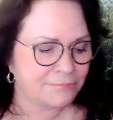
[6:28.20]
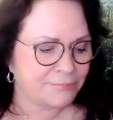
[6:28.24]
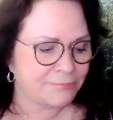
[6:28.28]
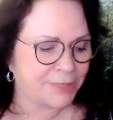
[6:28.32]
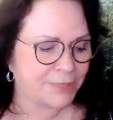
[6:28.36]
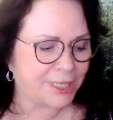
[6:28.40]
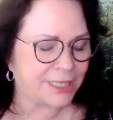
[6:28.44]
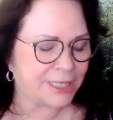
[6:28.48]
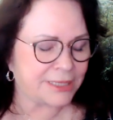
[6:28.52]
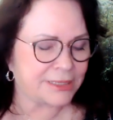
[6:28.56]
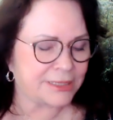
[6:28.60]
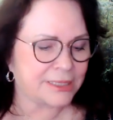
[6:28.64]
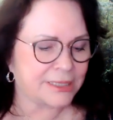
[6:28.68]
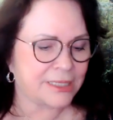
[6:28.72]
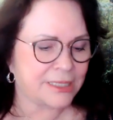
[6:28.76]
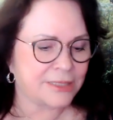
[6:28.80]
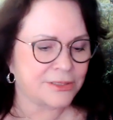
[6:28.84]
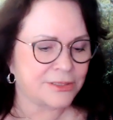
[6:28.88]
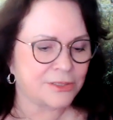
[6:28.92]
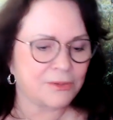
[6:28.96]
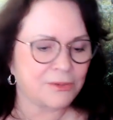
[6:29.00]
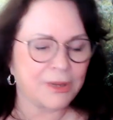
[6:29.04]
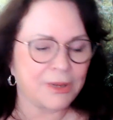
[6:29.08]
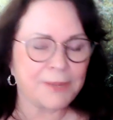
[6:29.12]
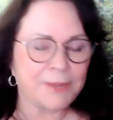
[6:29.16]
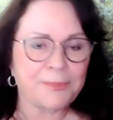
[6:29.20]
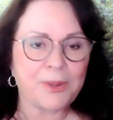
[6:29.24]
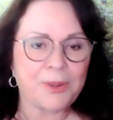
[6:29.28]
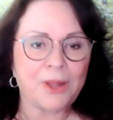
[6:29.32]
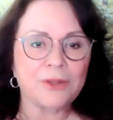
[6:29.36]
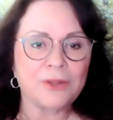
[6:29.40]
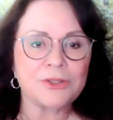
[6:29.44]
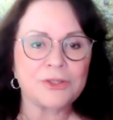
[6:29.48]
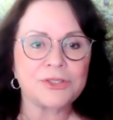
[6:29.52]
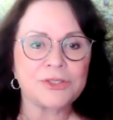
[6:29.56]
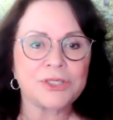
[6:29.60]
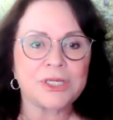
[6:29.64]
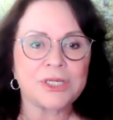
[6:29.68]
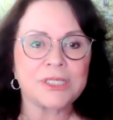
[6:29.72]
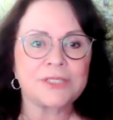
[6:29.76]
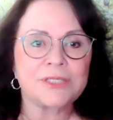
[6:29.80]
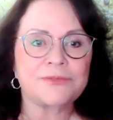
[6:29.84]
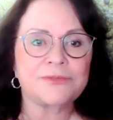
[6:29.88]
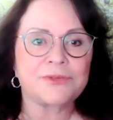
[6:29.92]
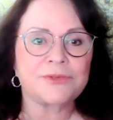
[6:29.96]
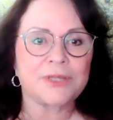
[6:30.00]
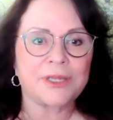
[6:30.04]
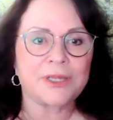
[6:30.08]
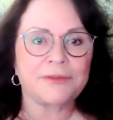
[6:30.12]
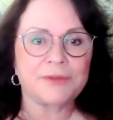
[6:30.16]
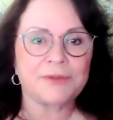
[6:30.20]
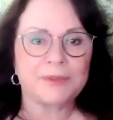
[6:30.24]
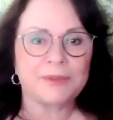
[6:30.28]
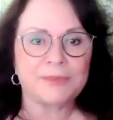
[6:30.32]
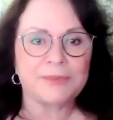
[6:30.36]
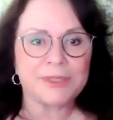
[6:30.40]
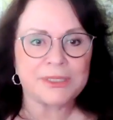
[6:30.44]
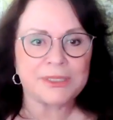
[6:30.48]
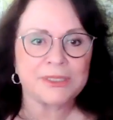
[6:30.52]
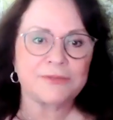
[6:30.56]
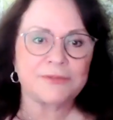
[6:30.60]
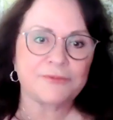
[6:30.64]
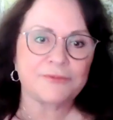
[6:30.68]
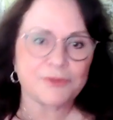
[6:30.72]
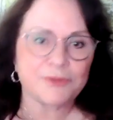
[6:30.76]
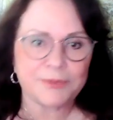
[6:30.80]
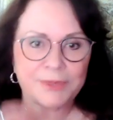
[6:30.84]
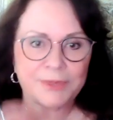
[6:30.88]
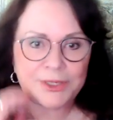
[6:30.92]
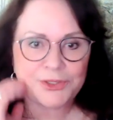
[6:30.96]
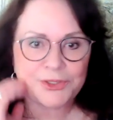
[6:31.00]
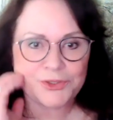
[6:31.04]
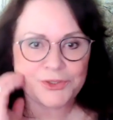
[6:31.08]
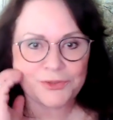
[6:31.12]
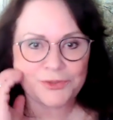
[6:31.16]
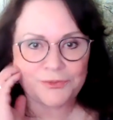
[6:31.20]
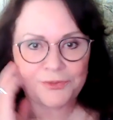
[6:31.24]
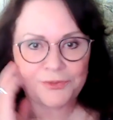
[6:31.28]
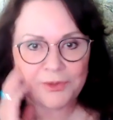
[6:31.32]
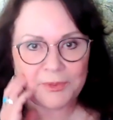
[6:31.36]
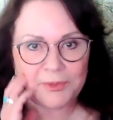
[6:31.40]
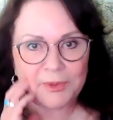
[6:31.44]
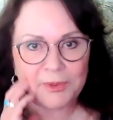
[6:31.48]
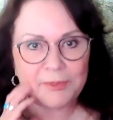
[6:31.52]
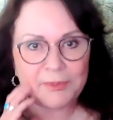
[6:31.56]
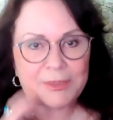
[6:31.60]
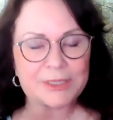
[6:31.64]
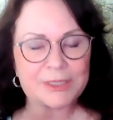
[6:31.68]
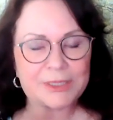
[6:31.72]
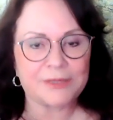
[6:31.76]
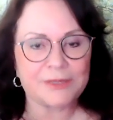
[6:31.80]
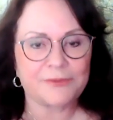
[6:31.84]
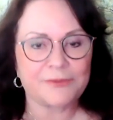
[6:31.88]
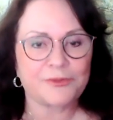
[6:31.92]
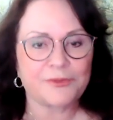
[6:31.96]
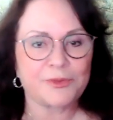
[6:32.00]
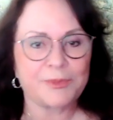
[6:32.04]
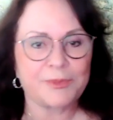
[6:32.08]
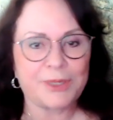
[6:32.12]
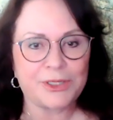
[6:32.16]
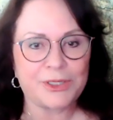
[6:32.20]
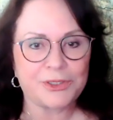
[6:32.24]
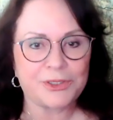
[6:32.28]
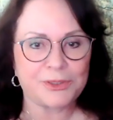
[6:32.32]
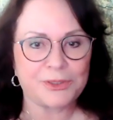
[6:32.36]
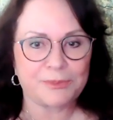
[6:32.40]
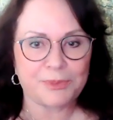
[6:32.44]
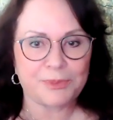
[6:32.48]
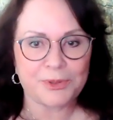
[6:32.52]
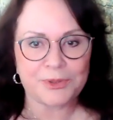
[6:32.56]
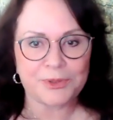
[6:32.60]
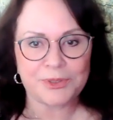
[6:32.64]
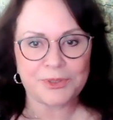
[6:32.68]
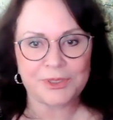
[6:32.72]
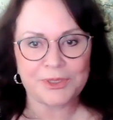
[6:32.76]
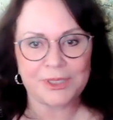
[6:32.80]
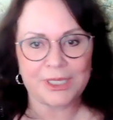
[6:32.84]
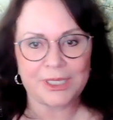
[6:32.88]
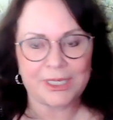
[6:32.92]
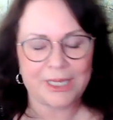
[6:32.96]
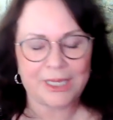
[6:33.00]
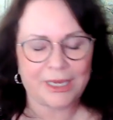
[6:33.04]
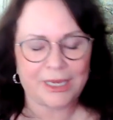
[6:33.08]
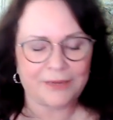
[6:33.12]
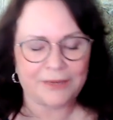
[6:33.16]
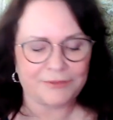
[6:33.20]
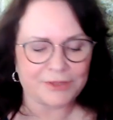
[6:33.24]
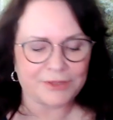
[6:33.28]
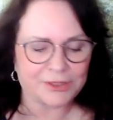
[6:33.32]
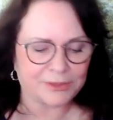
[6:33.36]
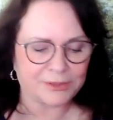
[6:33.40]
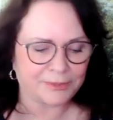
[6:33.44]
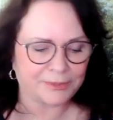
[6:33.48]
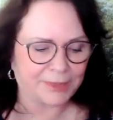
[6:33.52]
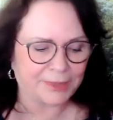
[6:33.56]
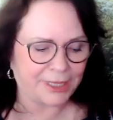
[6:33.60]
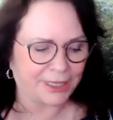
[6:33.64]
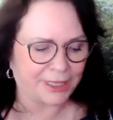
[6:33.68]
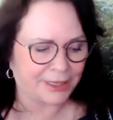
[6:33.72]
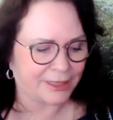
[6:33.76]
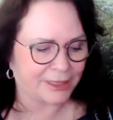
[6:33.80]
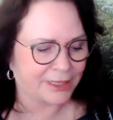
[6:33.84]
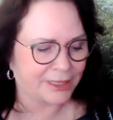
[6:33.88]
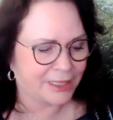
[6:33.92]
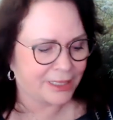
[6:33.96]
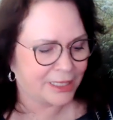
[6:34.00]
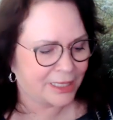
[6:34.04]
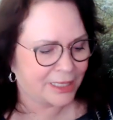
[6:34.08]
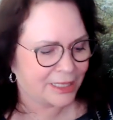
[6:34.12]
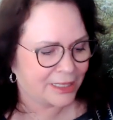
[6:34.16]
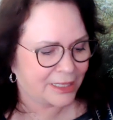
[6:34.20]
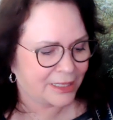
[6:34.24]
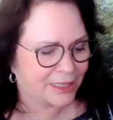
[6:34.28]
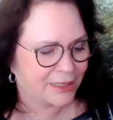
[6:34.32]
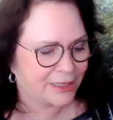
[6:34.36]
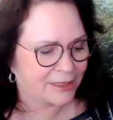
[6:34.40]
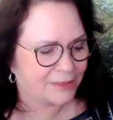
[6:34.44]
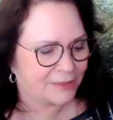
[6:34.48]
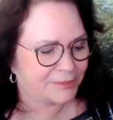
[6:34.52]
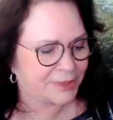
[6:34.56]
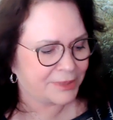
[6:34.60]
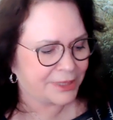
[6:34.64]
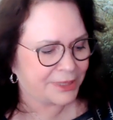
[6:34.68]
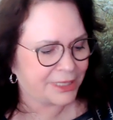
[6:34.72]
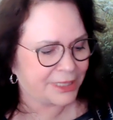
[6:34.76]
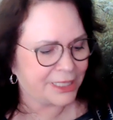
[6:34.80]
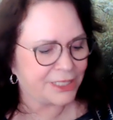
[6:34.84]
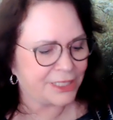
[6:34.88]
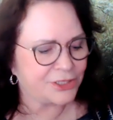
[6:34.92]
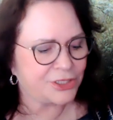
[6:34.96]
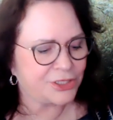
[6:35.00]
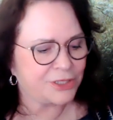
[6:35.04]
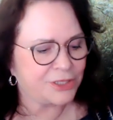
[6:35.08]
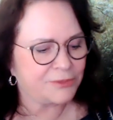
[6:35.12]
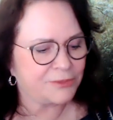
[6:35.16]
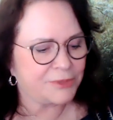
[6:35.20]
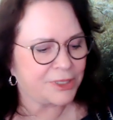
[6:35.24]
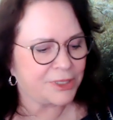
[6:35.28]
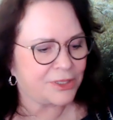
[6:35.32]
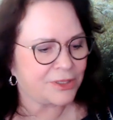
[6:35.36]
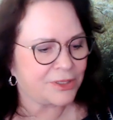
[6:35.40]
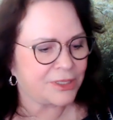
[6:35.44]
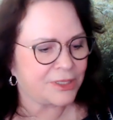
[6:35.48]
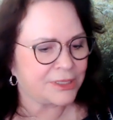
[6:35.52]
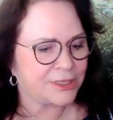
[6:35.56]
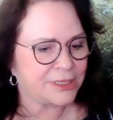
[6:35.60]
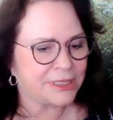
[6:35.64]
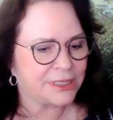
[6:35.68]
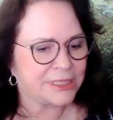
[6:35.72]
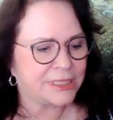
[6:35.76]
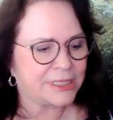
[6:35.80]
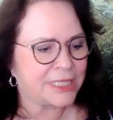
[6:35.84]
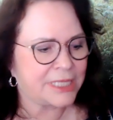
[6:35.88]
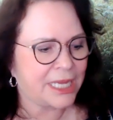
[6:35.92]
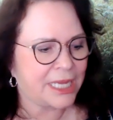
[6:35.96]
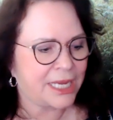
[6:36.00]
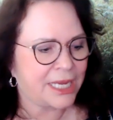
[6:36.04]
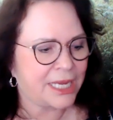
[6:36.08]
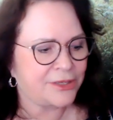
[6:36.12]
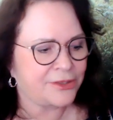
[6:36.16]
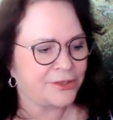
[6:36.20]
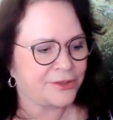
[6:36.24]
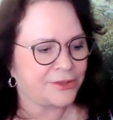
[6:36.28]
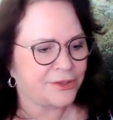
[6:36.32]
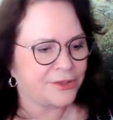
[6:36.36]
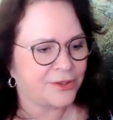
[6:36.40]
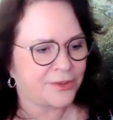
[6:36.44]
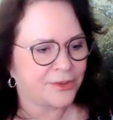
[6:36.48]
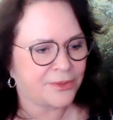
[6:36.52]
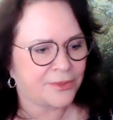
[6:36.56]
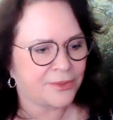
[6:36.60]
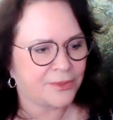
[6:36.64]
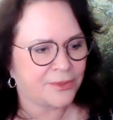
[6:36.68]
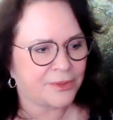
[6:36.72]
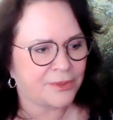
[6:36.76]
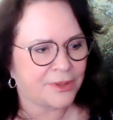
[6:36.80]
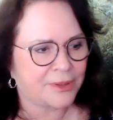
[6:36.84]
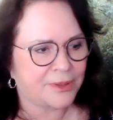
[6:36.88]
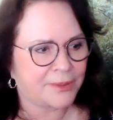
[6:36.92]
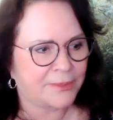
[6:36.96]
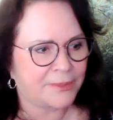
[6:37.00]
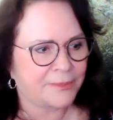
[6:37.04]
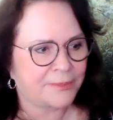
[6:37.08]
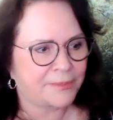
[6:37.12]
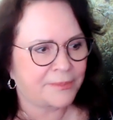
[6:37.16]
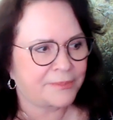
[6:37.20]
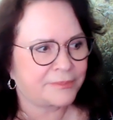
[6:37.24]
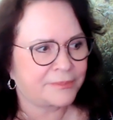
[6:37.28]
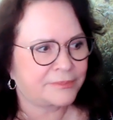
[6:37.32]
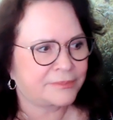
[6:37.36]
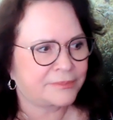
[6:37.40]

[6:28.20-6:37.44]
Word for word: but uh, so i apologize for giving misinformation from a misinformation person that gave it to me but then she went on to say you know um,